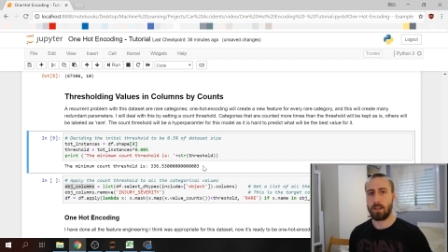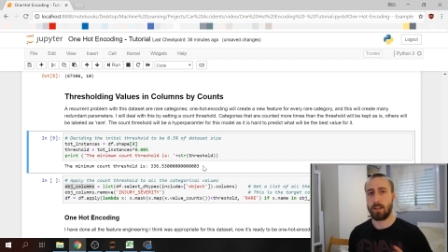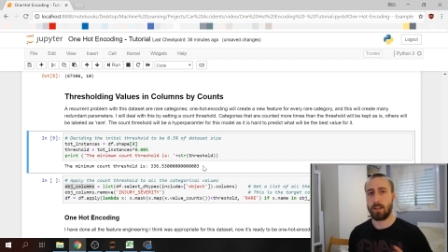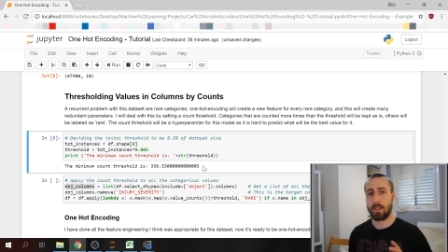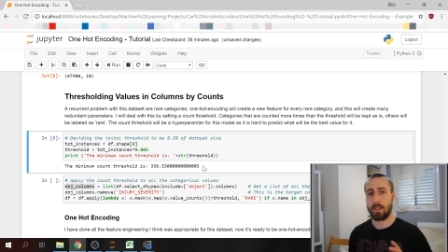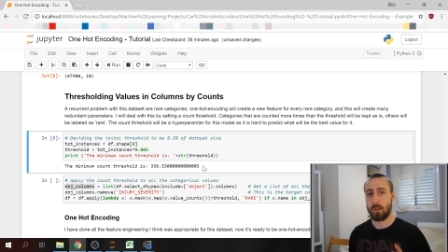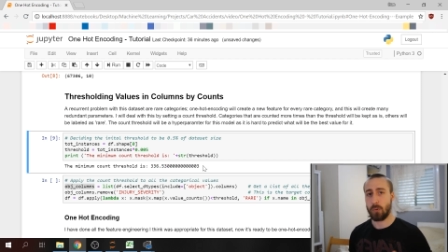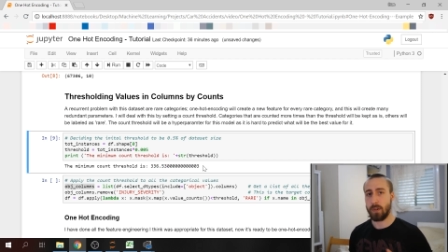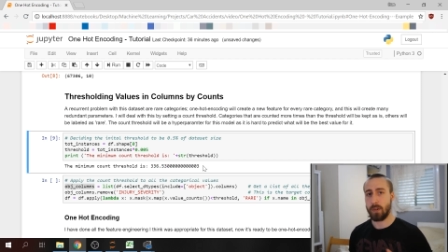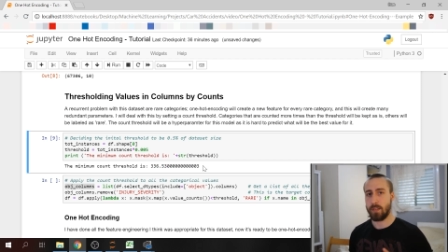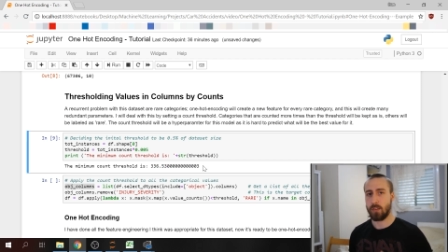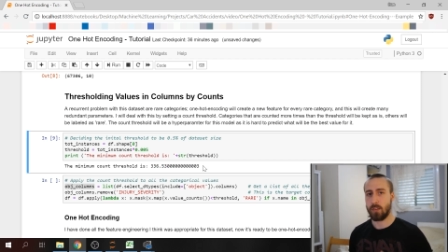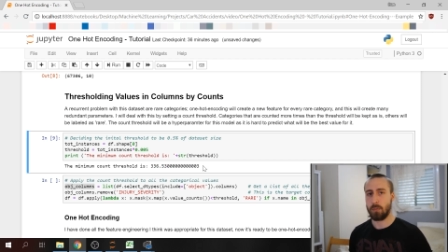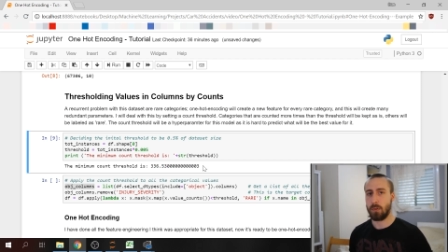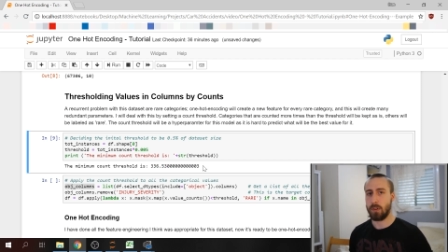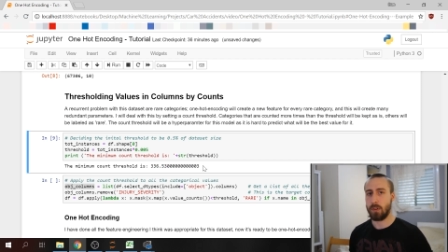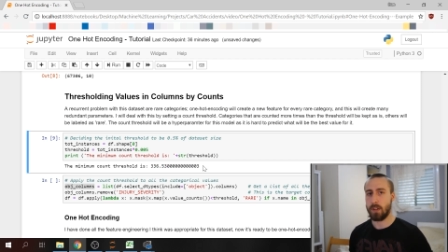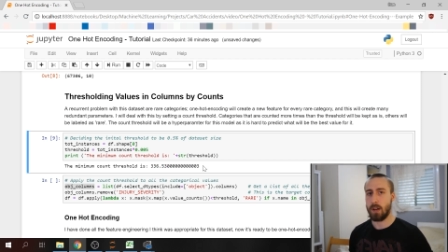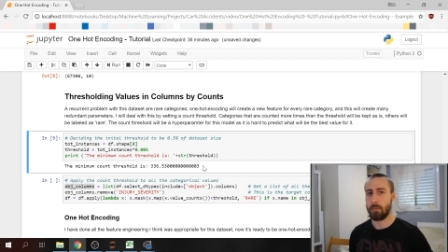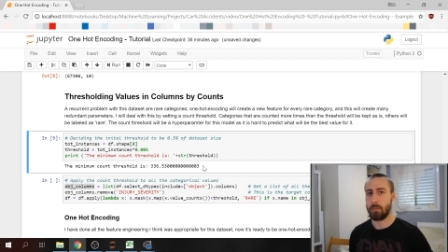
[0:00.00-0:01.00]
it's a
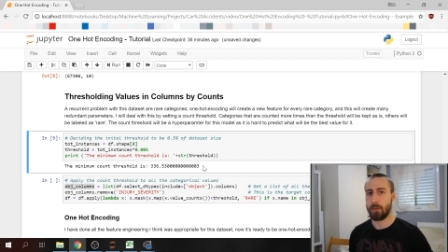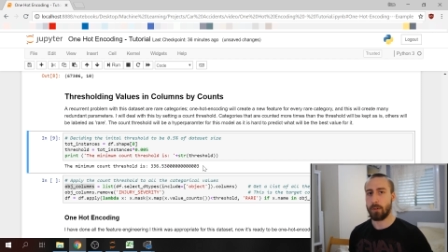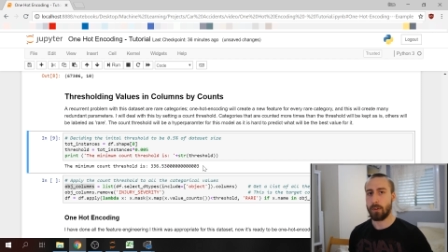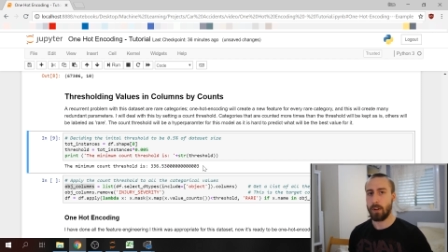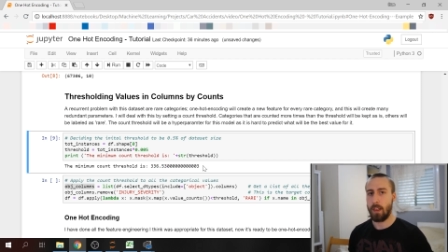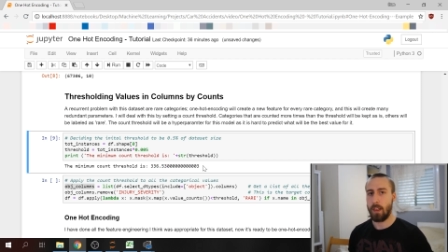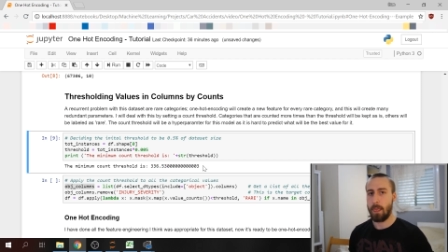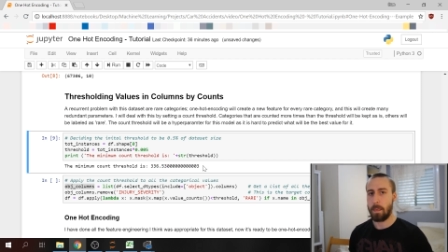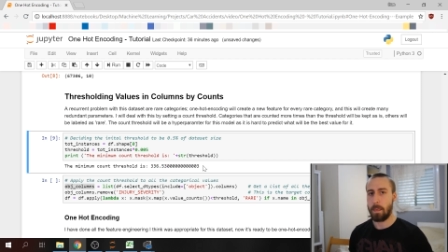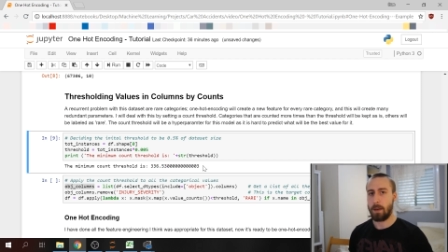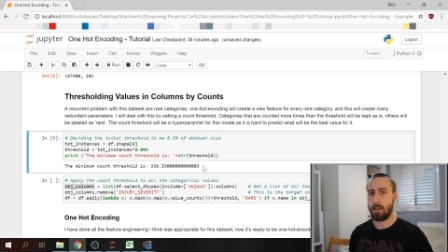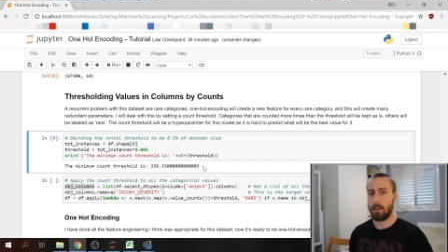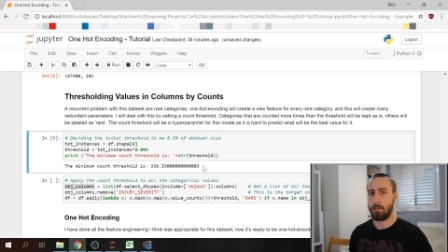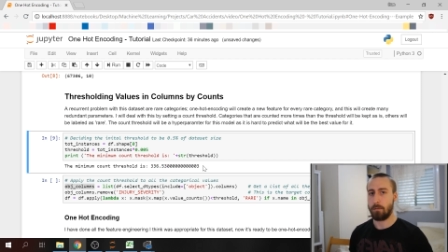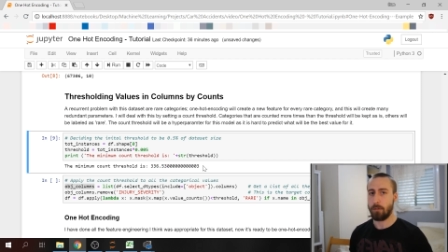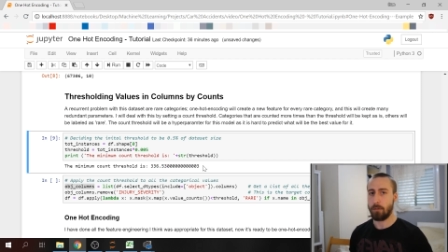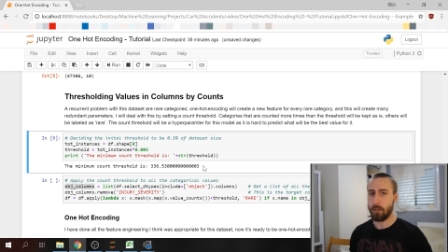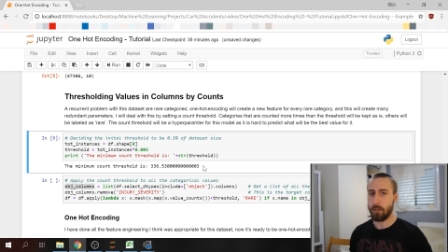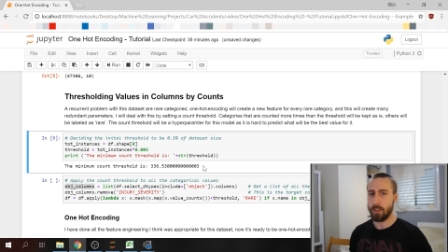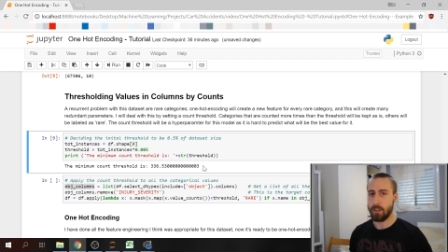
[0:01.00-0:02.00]
reasonable number uh,
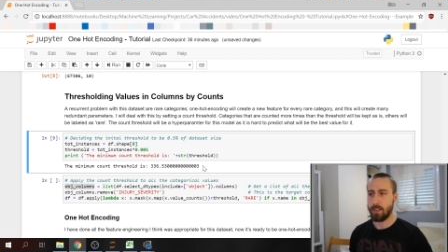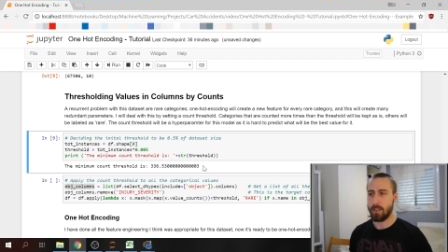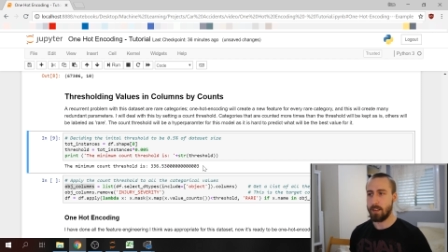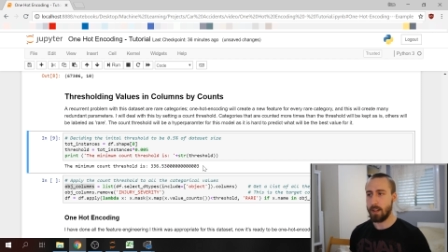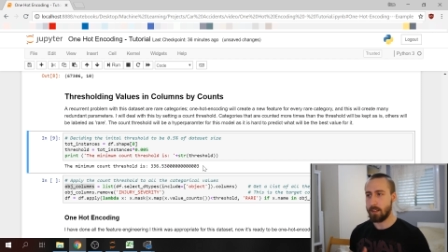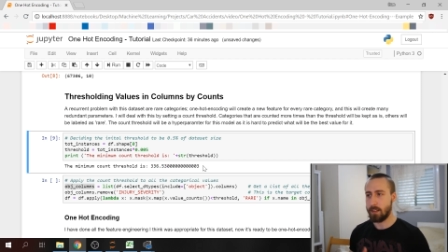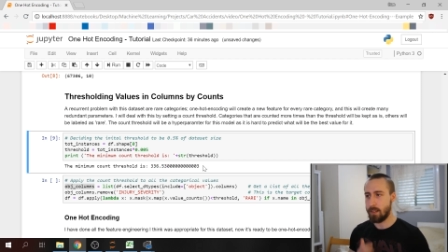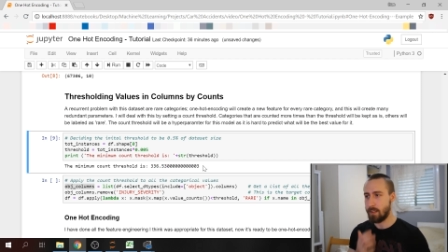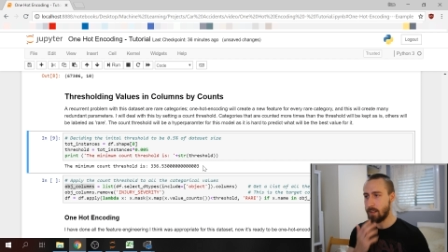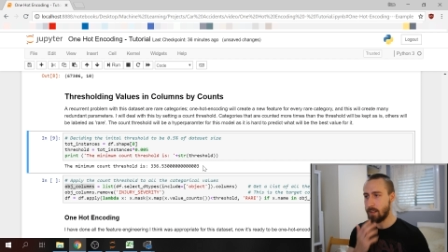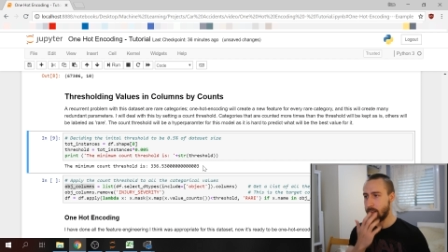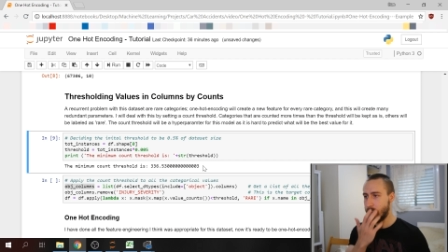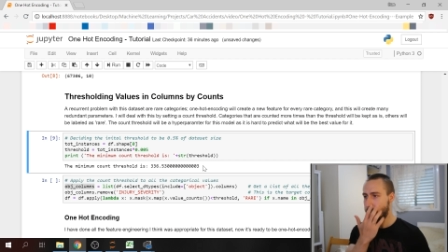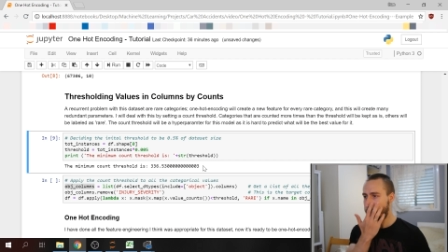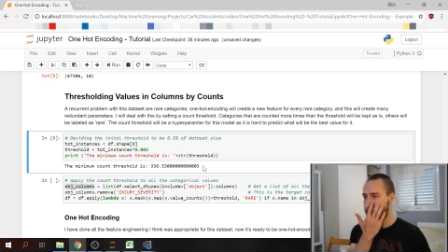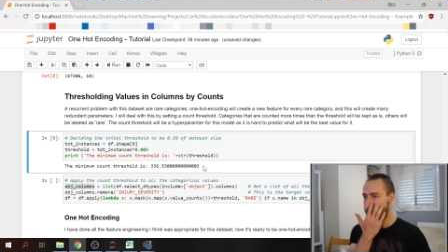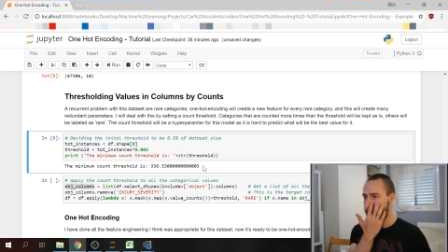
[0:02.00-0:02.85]
for this dataset.